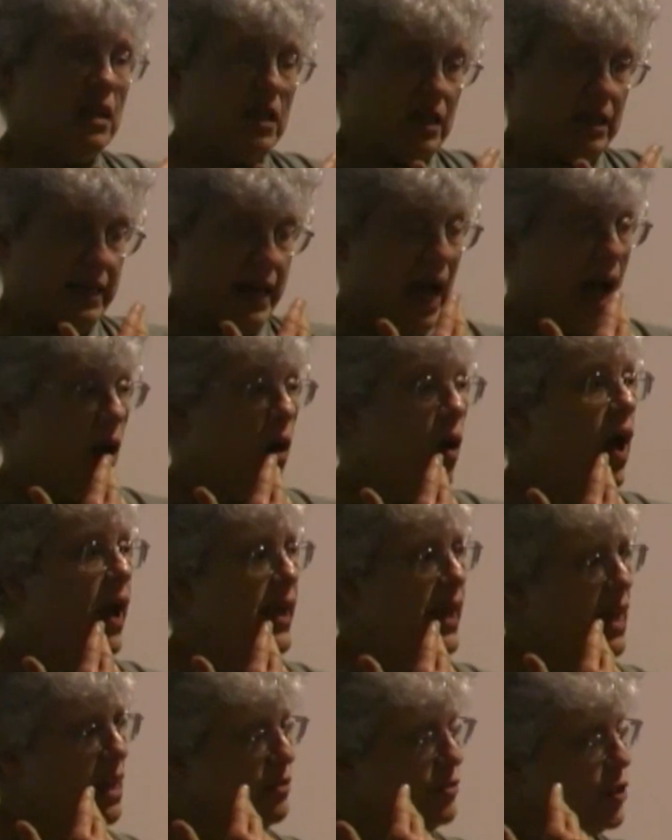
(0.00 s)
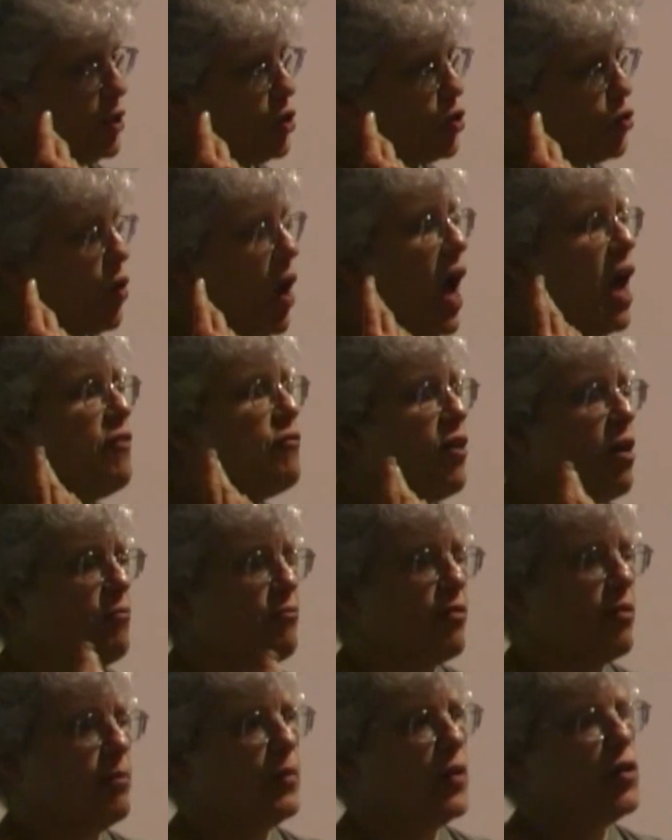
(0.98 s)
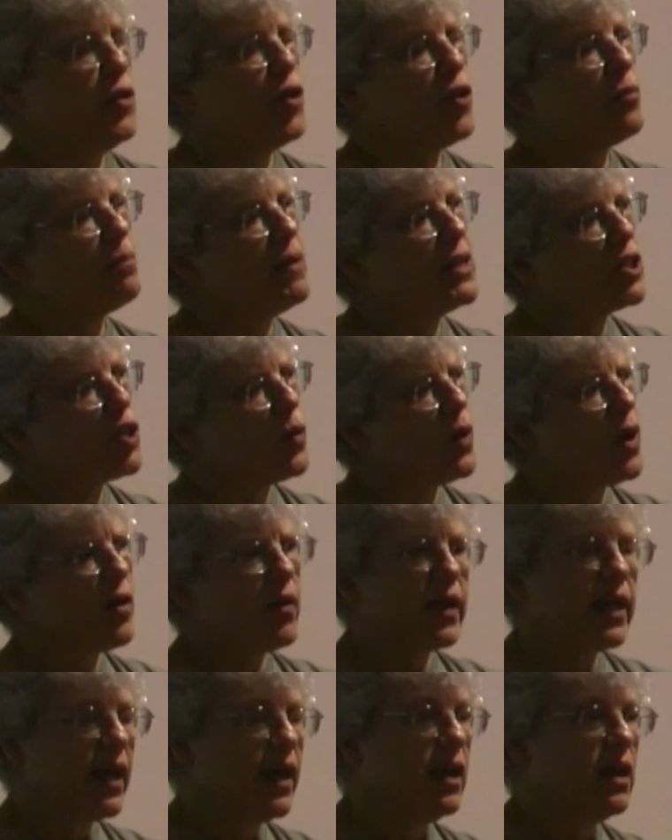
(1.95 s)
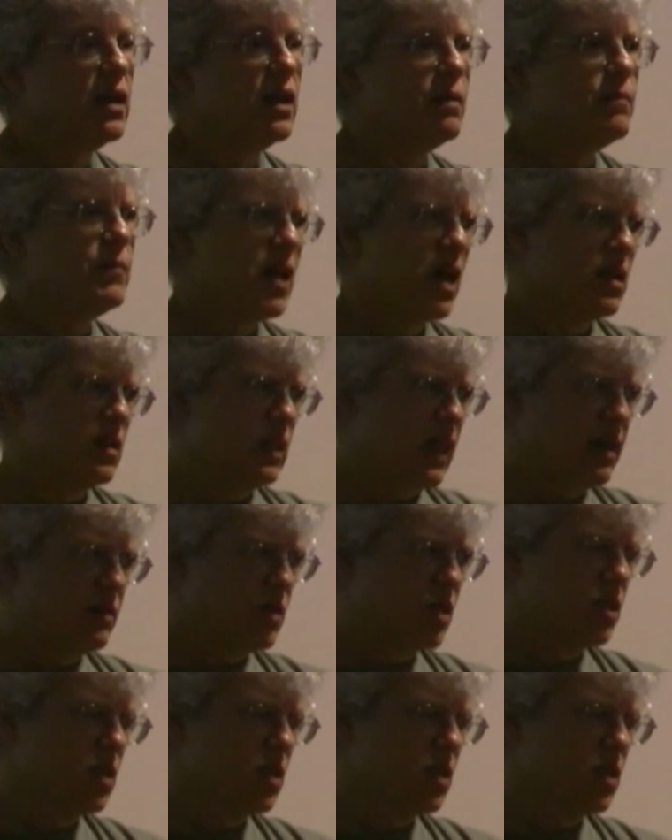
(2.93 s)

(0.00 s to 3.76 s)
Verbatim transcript: now I have to drive up from the New York metro area and I'm not allowed to